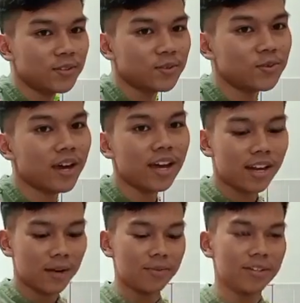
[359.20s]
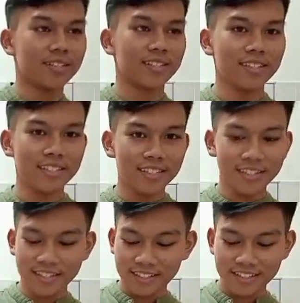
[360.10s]
to add our signature
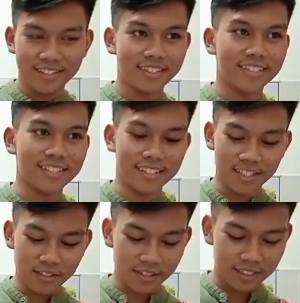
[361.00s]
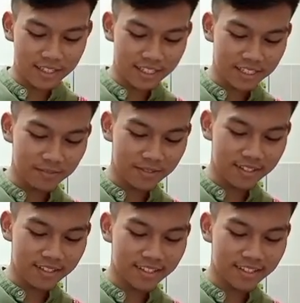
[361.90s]
ingredients, the chocolate chips.